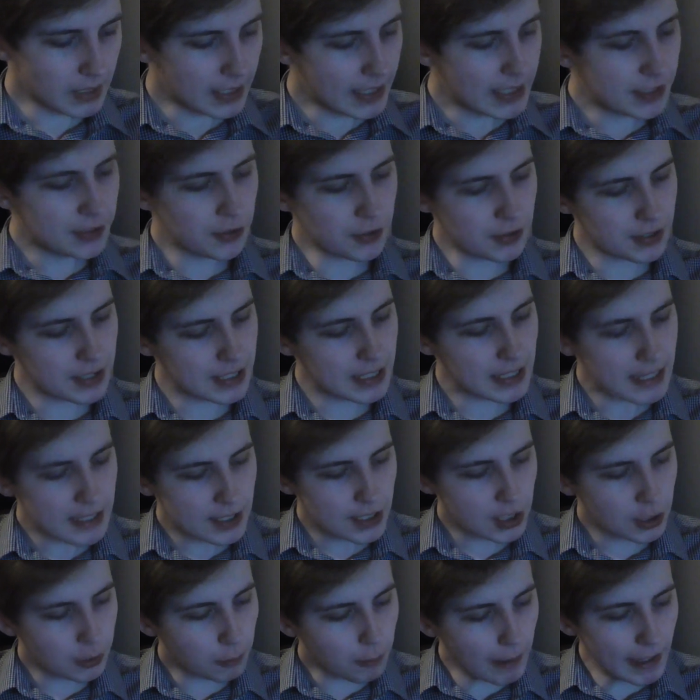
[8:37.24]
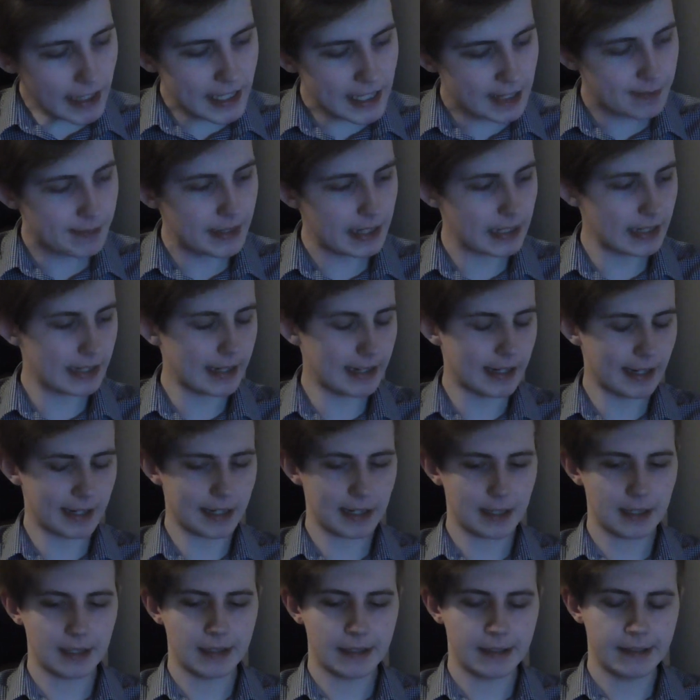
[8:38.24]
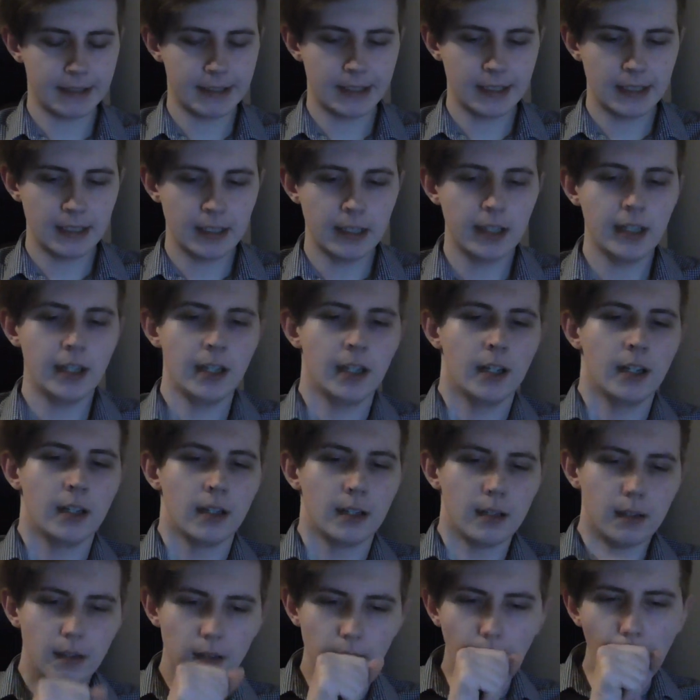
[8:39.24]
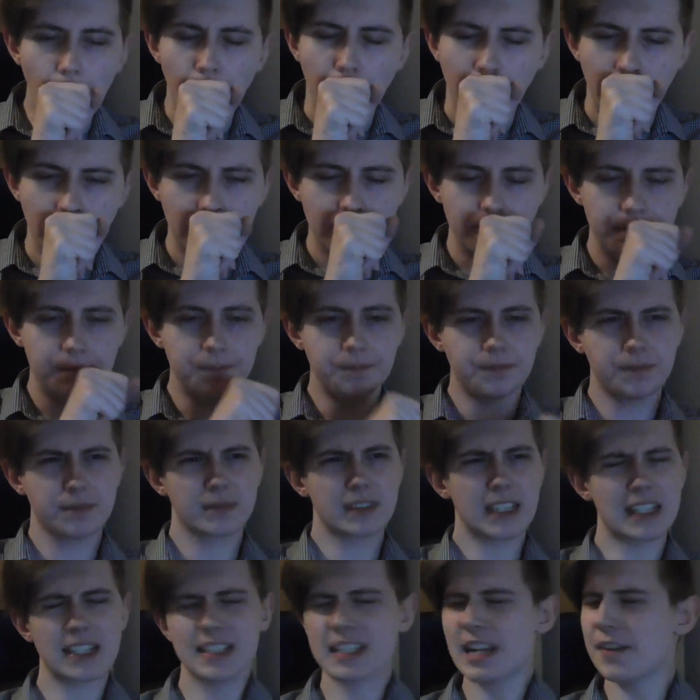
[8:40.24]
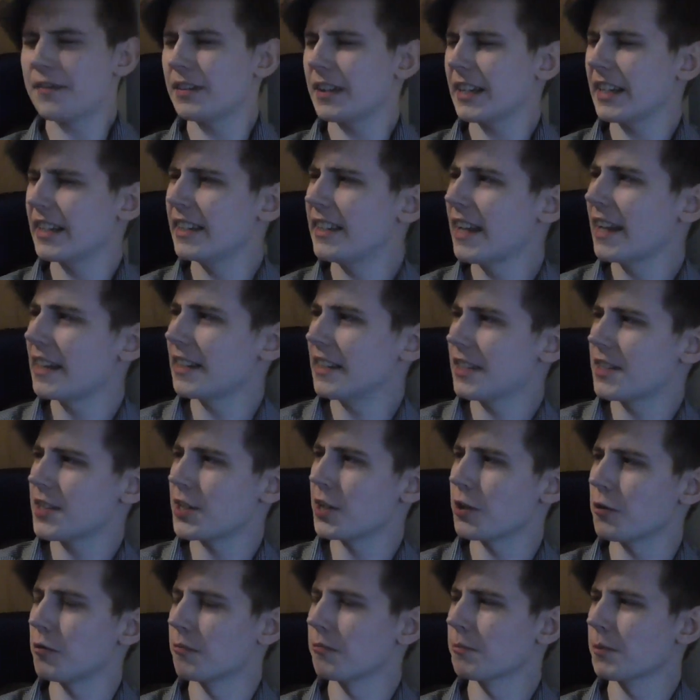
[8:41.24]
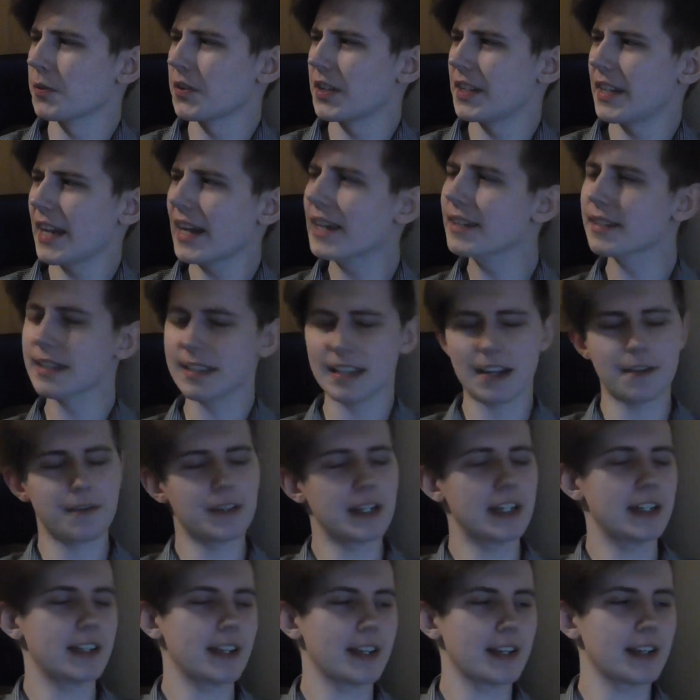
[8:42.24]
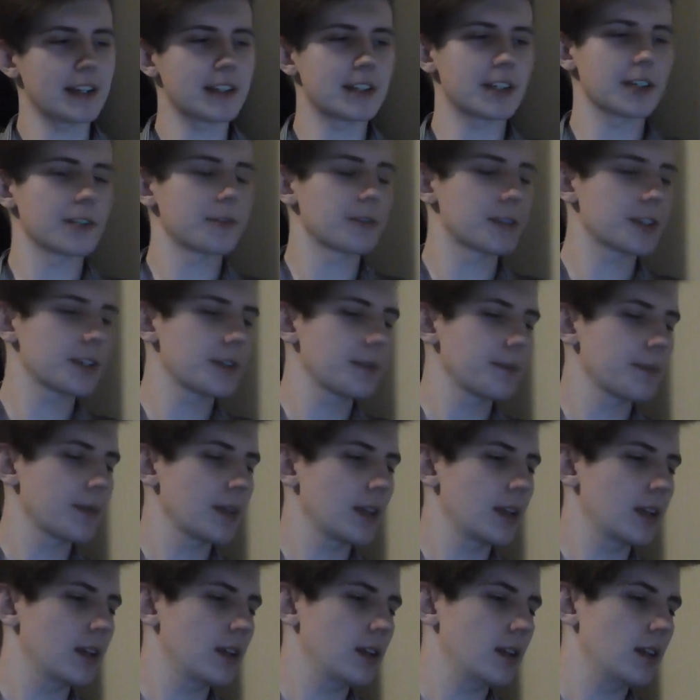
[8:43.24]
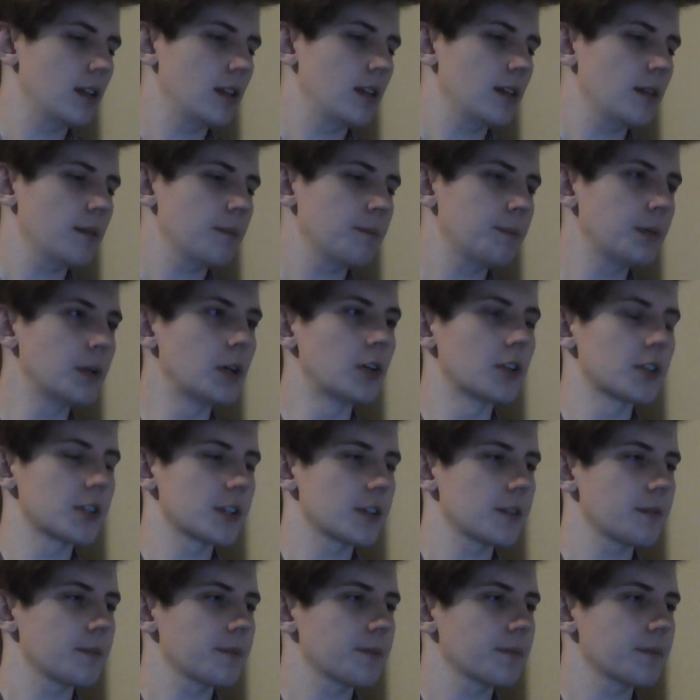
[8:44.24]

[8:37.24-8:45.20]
it does taste quite a bit like a 1792, one of the nicer 1792s, but